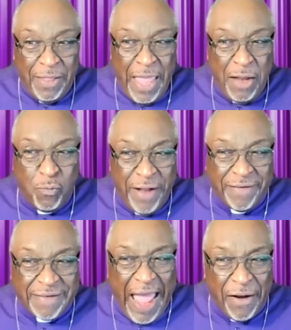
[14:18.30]
He
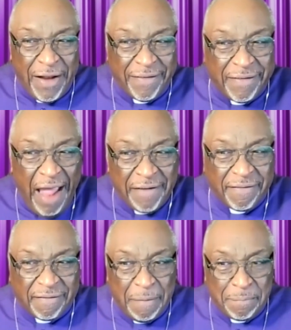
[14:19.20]
reached out and
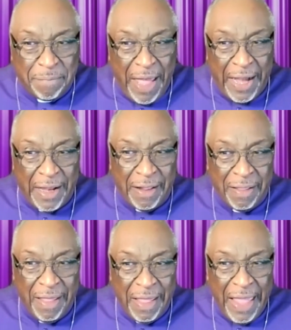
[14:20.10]
touched somebody
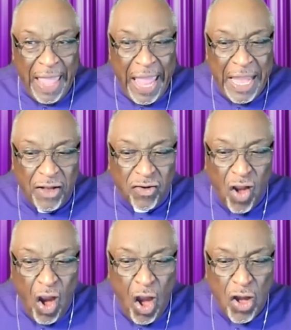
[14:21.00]
and he
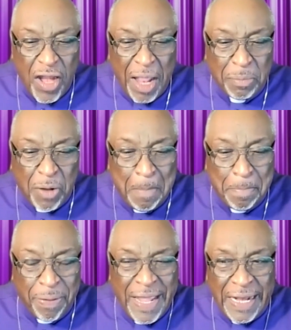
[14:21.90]
turned them
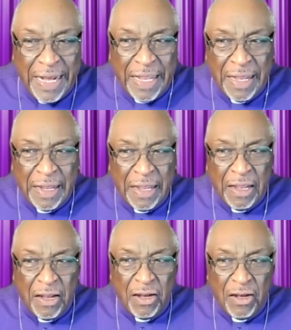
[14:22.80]
completely
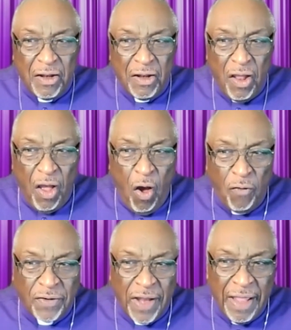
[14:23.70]

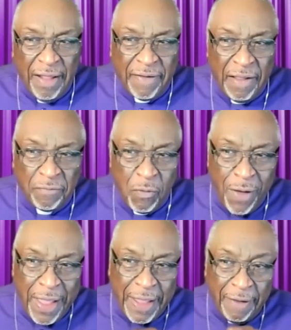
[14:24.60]
over to his evil
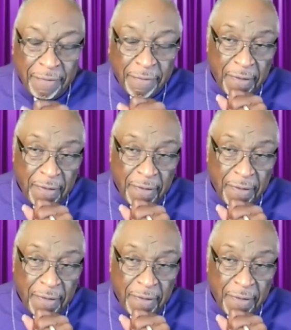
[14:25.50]
ways.